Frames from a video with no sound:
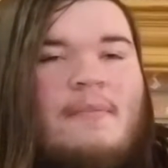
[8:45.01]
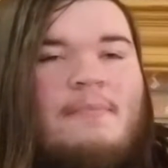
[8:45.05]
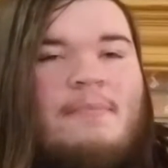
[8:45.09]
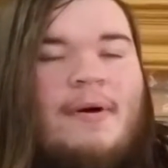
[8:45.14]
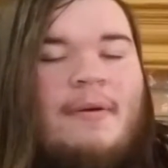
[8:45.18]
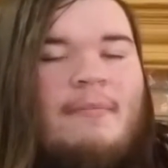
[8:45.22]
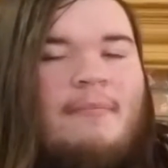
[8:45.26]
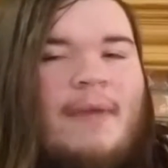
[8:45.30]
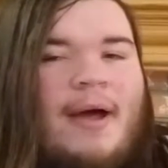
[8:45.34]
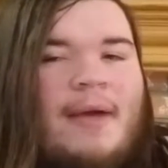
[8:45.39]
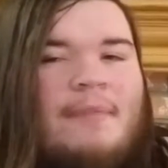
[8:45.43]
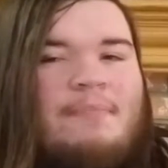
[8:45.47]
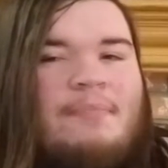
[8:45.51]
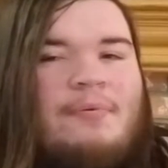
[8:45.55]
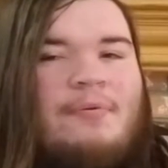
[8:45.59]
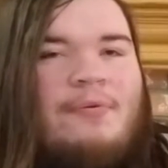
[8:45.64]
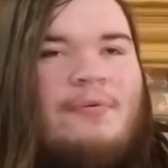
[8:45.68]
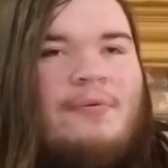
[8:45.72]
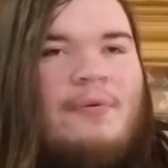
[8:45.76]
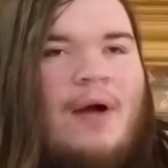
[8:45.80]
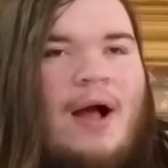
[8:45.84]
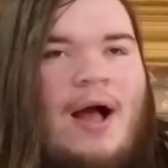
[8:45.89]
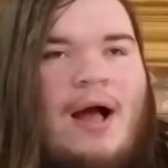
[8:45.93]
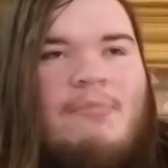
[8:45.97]
But my
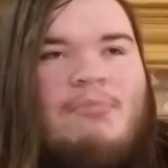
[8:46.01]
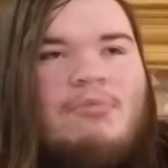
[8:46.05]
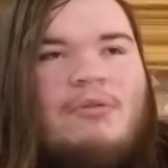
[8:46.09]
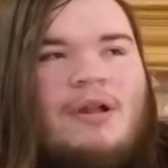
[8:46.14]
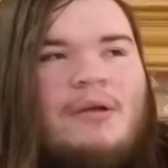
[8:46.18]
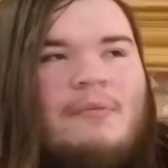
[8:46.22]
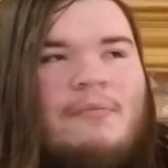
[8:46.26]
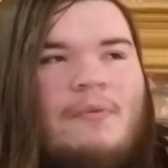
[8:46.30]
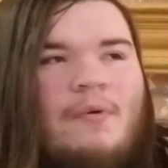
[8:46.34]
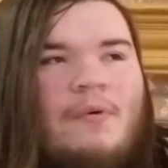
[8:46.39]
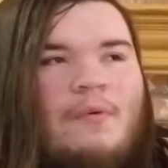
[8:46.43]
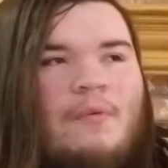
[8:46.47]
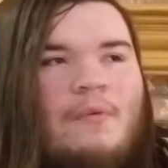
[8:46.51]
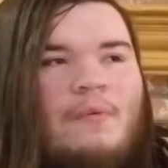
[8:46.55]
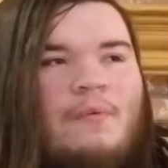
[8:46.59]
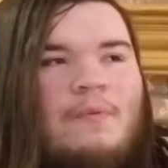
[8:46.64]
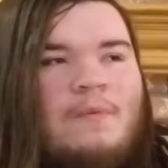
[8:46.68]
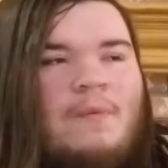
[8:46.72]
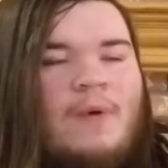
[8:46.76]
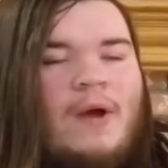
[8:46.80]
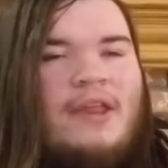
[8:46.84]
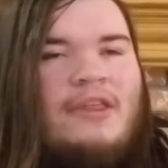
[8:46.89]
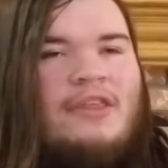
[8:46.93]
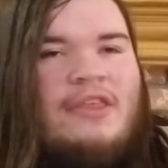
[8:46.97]

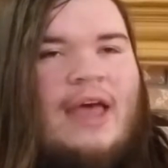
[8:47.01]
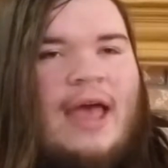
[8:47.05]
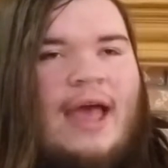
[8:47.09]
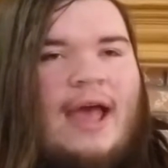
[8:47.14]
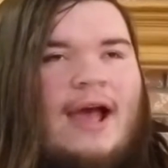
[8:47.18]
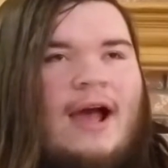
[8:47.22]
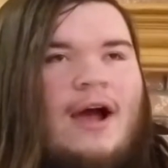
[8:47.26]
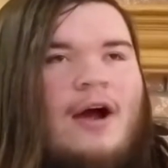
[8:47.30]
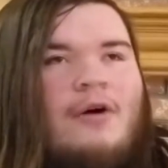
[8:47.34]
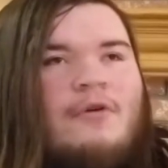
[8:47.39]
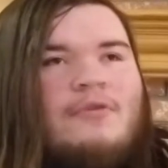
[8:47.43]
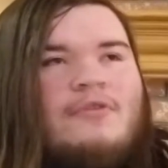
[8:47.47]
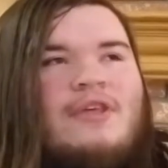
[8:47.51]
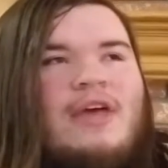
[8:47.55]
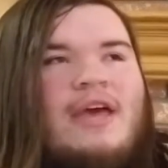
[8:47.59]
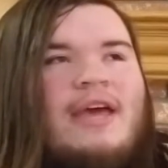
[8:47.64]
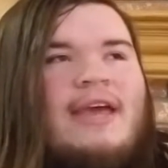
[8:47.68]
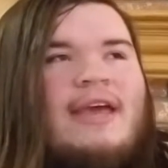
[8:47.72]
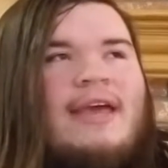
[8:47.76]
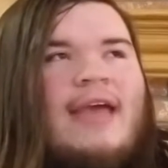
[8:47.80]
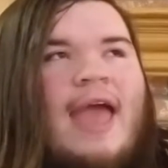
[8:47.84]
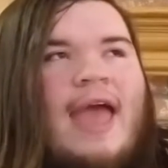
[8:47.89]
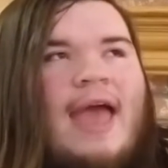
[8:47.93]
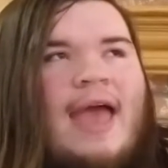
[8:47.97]
problem with how
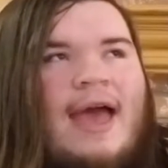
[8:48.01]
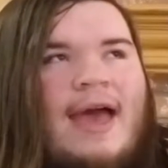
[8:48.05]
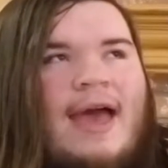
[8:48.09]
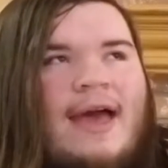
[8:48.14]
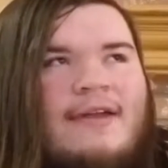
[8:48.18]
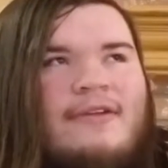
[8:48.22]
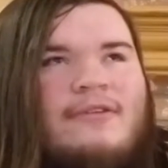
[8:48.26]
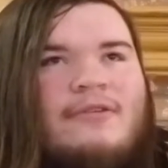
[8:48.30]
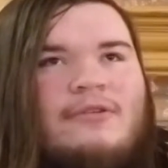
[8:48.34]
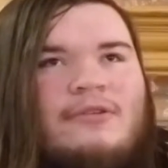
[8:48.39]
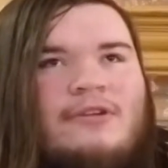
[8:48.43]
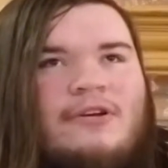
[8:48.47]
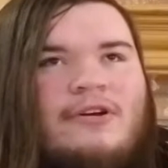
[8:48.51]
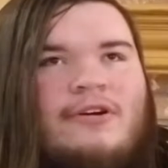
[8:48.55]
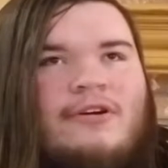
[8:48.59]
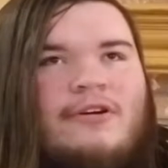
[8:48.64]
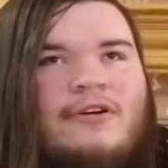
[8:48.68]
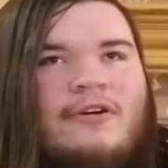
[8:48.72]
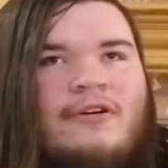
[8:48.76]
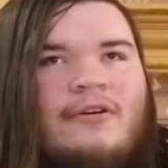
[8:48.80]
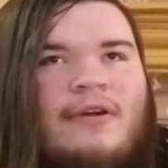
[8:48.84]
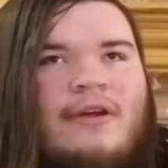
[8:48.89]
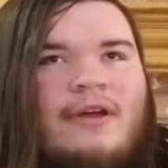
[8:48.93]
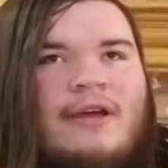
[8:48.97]
they handled
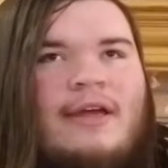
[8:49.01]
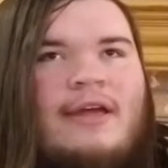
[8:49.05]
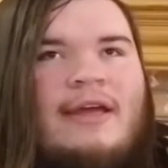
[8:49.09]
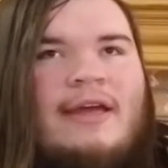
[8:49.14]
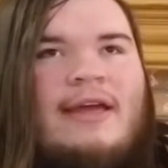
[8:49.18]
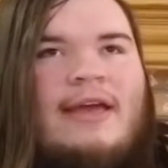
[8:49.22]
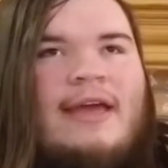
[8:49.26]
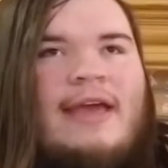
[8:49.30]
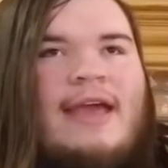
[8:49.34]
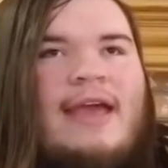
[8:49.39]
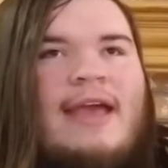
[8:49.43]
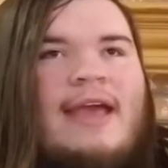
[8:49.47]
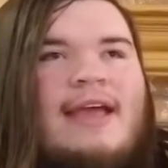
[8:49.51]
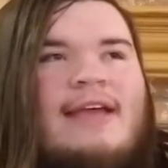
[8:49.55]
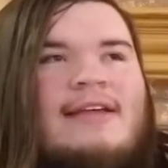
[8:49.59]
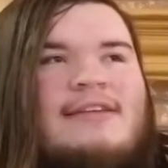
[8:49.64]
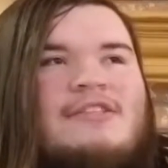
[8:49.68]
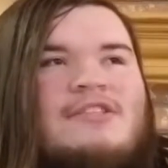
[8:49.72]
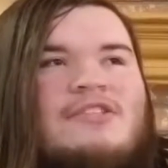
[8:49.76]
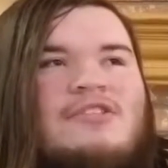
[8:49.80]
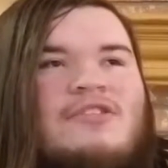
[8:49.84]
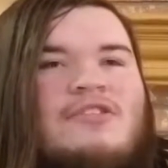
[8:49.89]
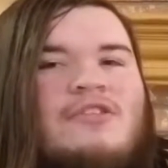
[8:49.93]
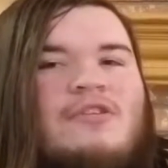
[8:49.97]
her
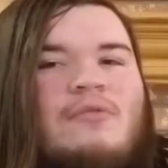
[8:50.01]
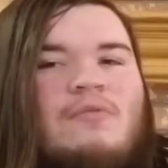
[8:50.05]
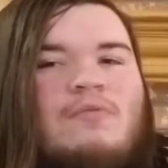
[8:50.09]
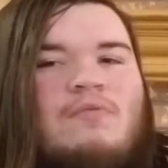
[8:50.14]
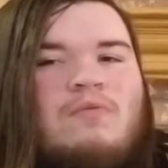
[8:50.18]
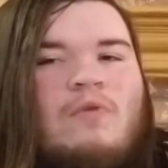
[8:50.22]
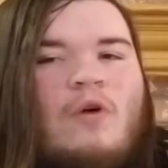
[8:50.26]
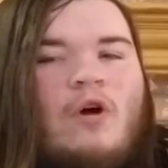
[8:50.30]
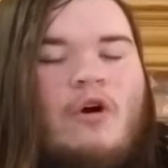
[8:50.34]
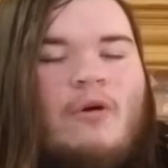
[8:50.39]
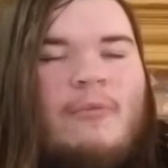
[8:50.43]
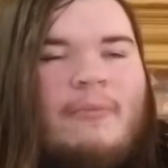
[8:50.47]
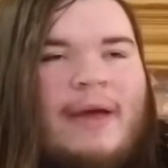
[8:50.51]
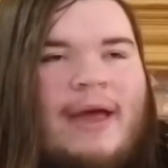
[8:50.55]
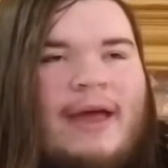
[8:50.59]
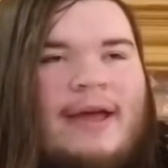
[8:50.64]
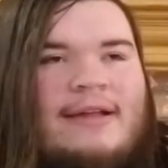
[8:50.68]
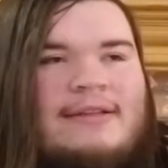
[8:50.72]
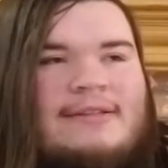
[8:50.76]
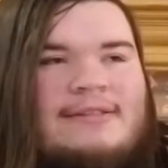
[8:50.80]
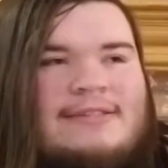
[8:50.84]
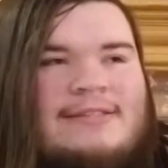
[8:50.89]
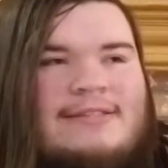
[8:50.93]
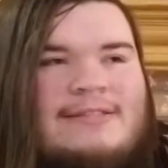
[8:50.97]
is the
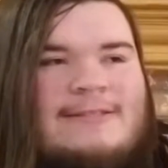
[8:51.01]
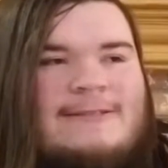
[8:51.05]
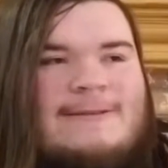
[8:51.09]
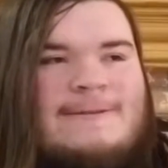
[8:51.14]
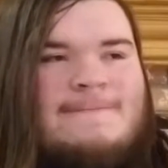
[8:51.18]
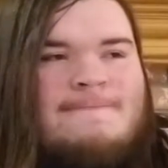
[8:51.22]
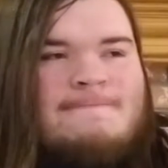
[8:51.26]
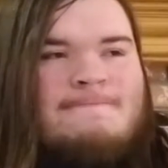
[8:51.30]
romance.